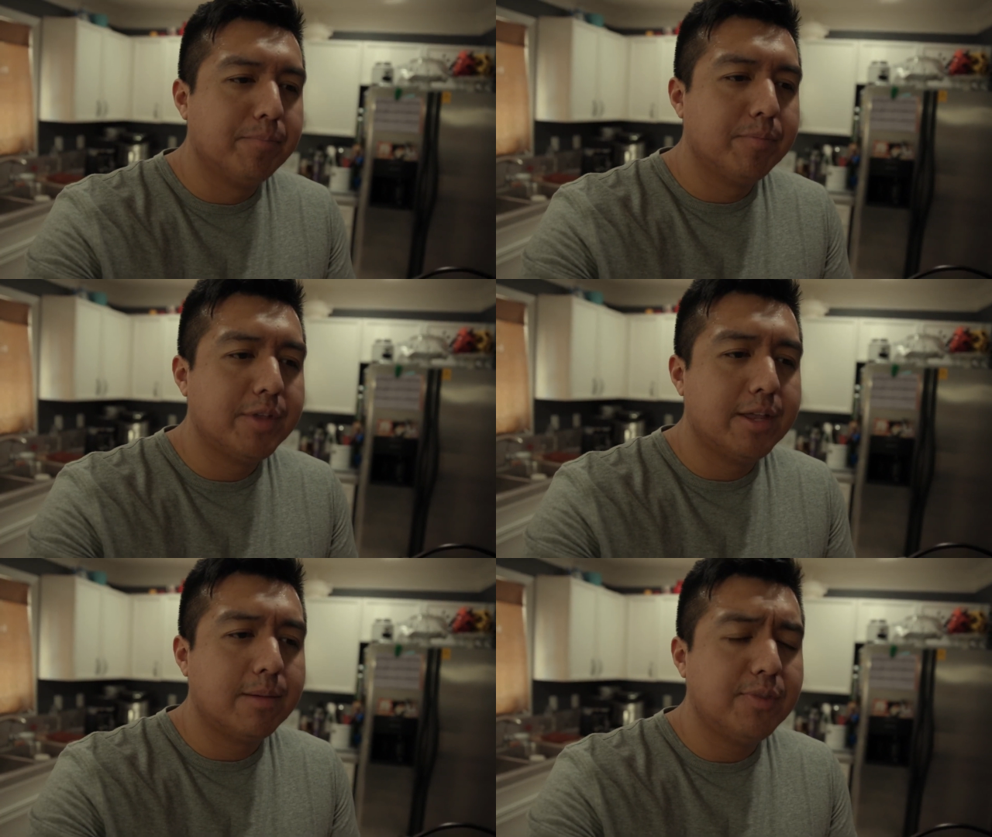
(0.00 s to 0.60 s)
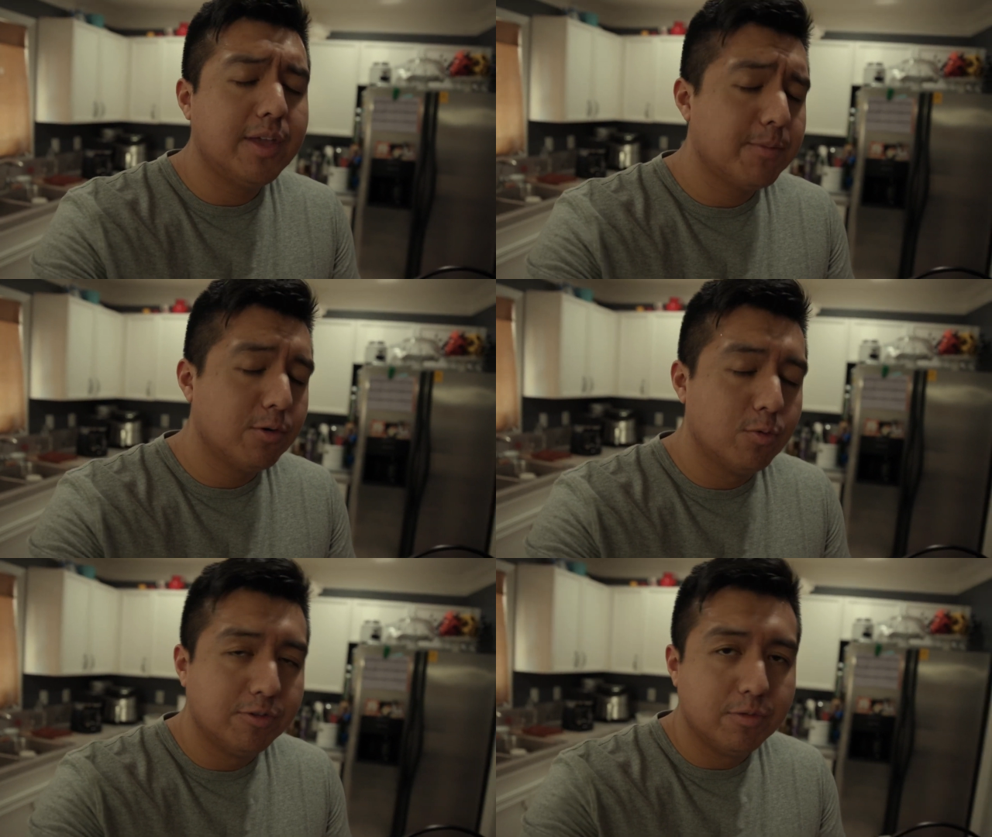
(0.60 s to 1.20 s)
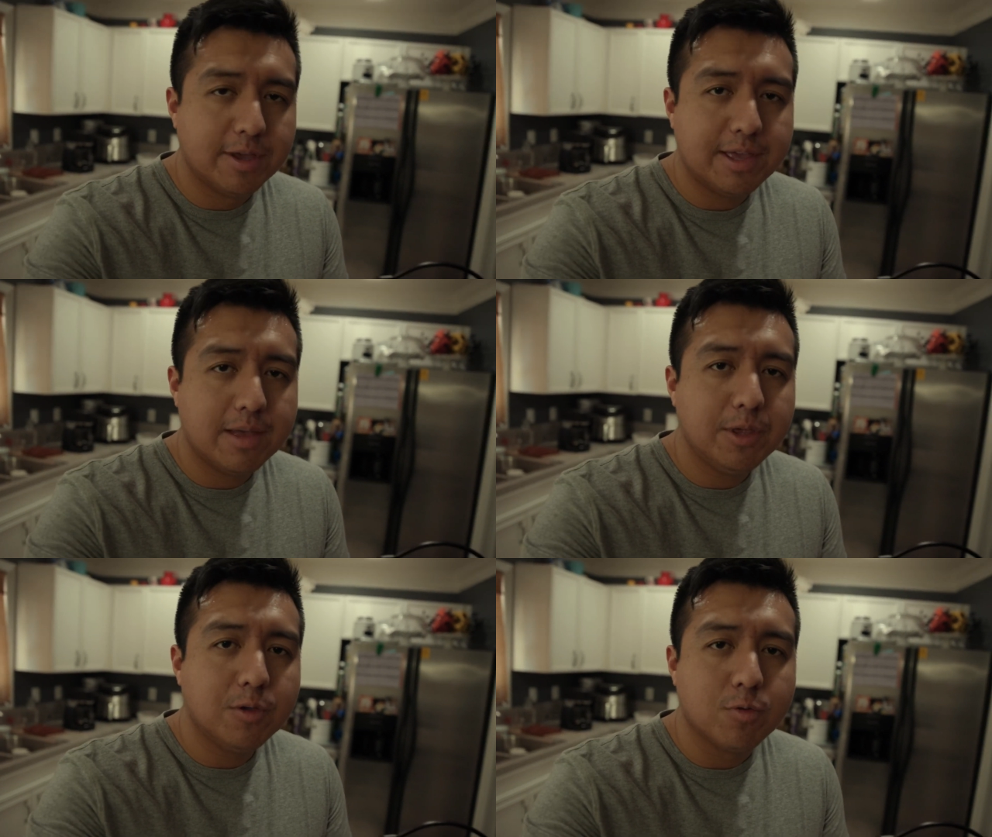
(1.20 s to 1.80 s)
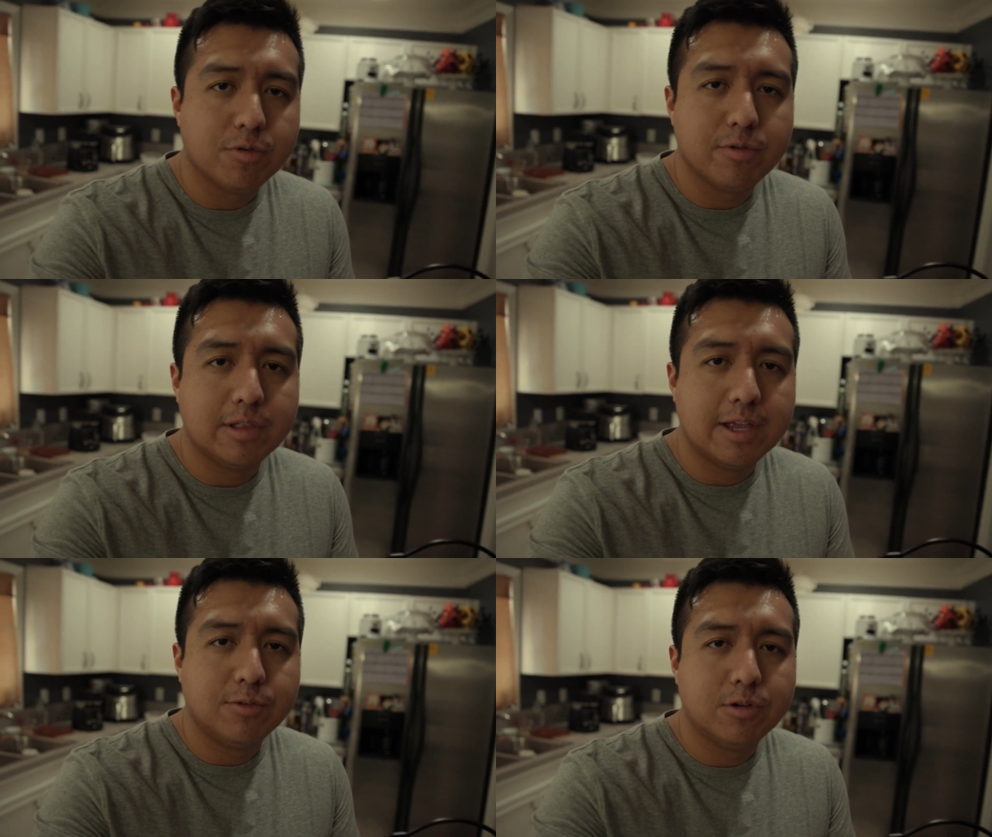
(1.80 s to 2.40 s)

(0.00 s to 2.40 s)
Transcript: Then I'm thinking about going to Miami or Orlando.